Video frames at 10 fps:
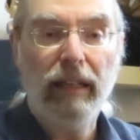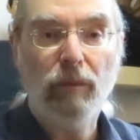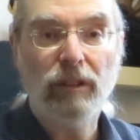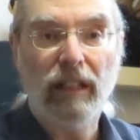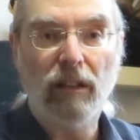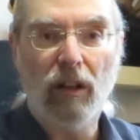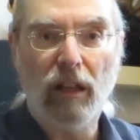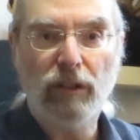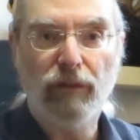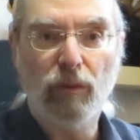He was at a
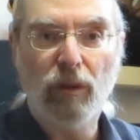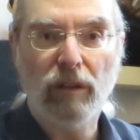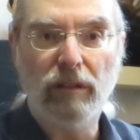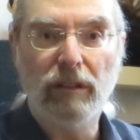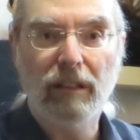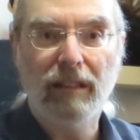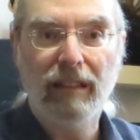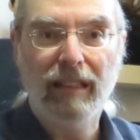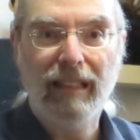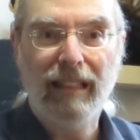loss for words.
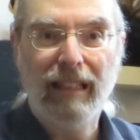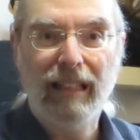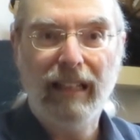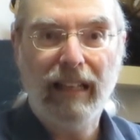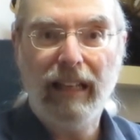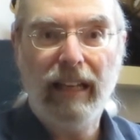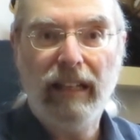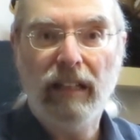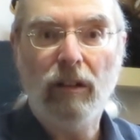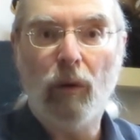
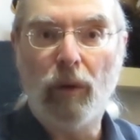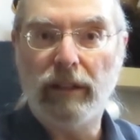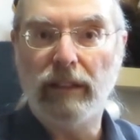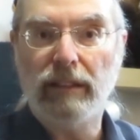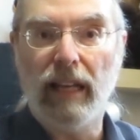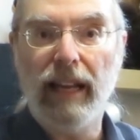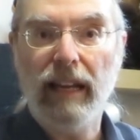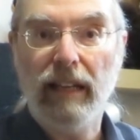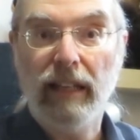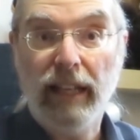He didn't know what to
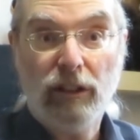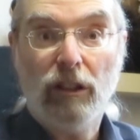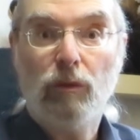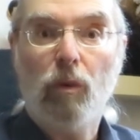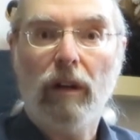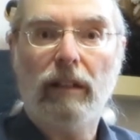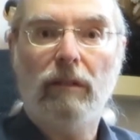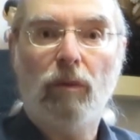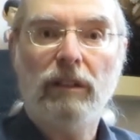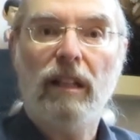say. It just
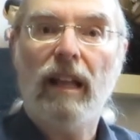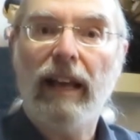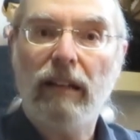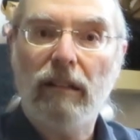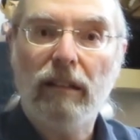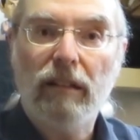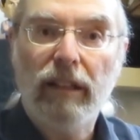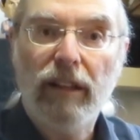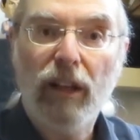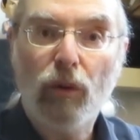worked. Wasn't that
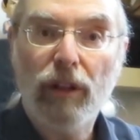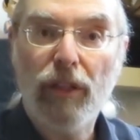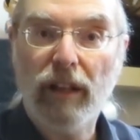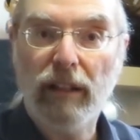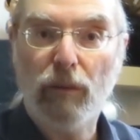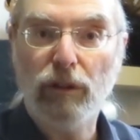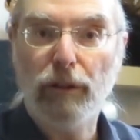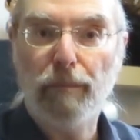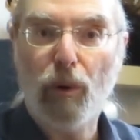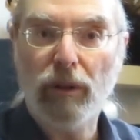the only thing that
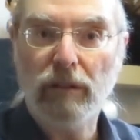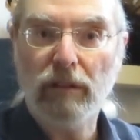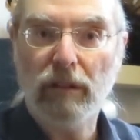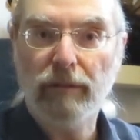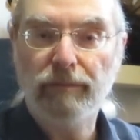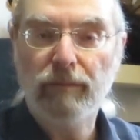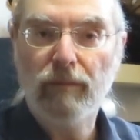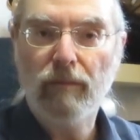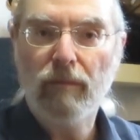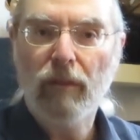was important?
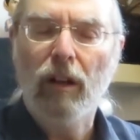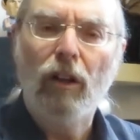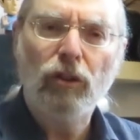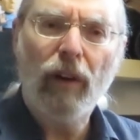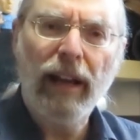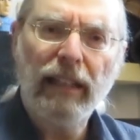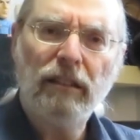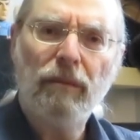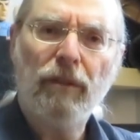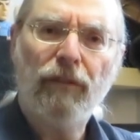So I
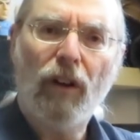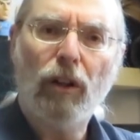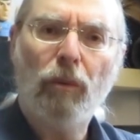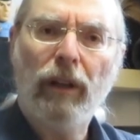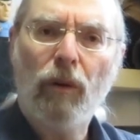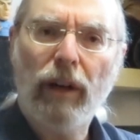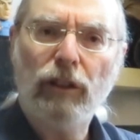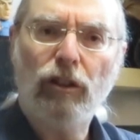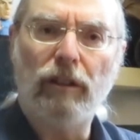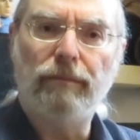asked him the following
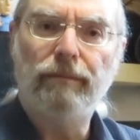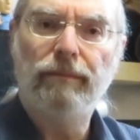question.